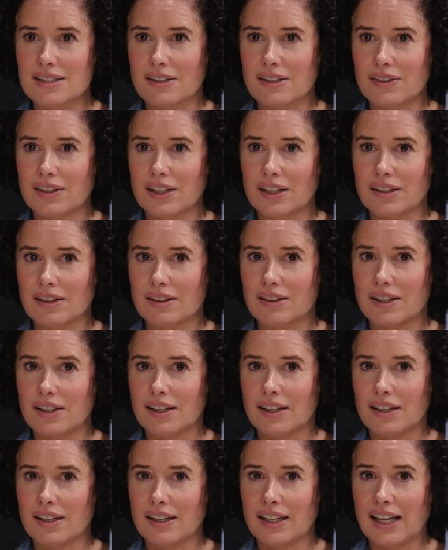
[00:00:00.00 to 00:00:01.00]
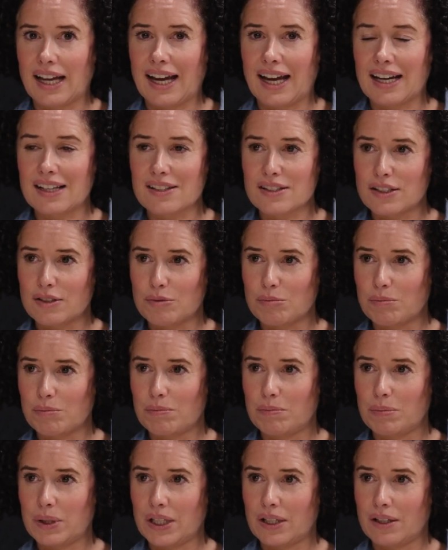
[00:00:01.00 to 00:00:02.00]
something that hasn't
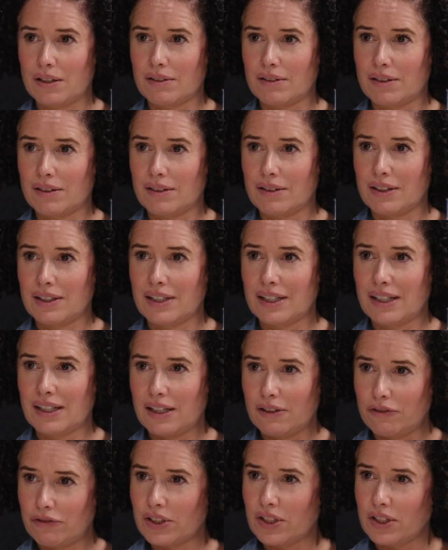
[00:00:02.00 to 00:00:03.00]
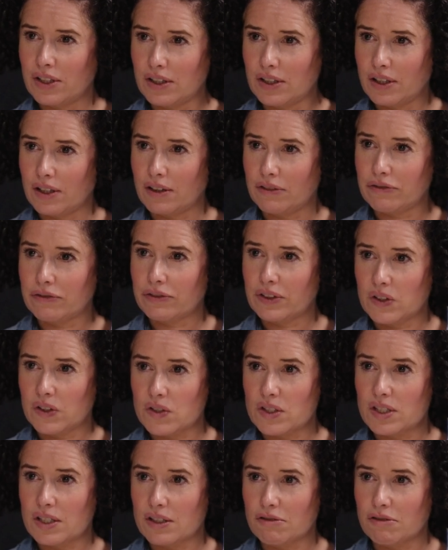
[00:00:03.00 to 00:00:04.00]
been given enough
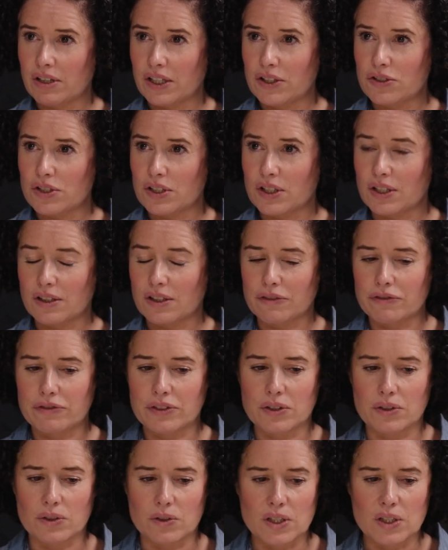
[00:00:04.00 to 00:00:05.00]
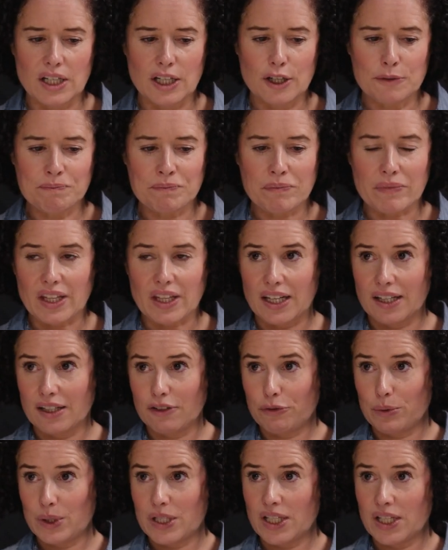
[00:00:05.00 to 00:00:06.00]
consideration in our food. And
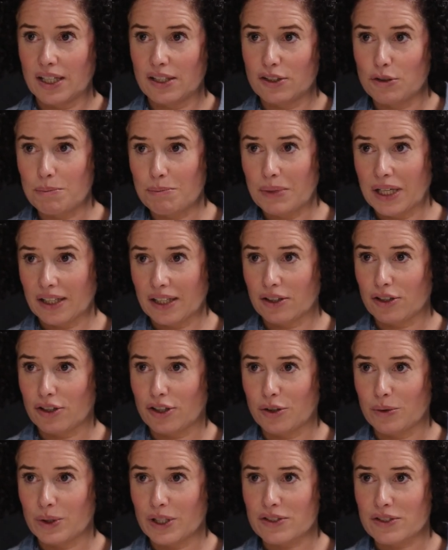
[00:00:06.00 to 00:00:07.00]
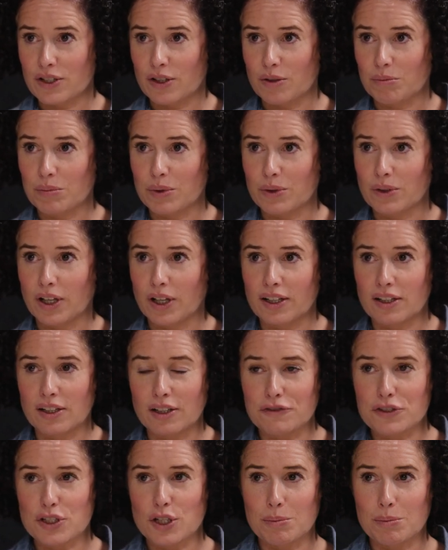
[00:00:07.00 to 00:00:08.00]
if we take your mango example, I'd
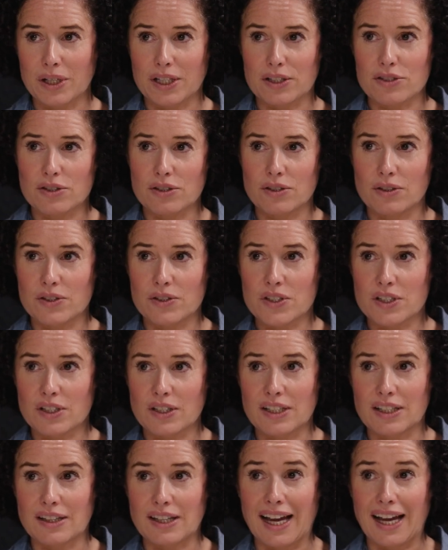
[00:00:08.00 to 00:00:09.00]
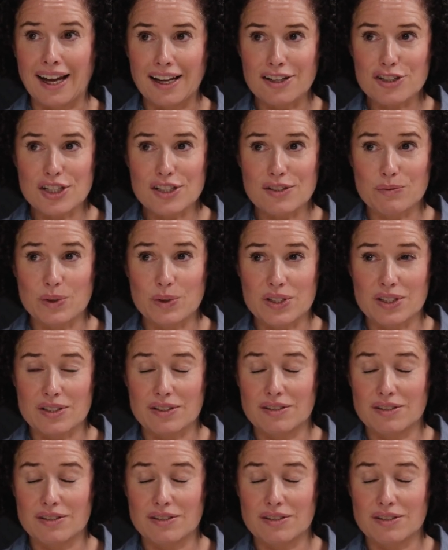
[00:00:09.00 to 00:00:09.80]
love to go back to a study that actually was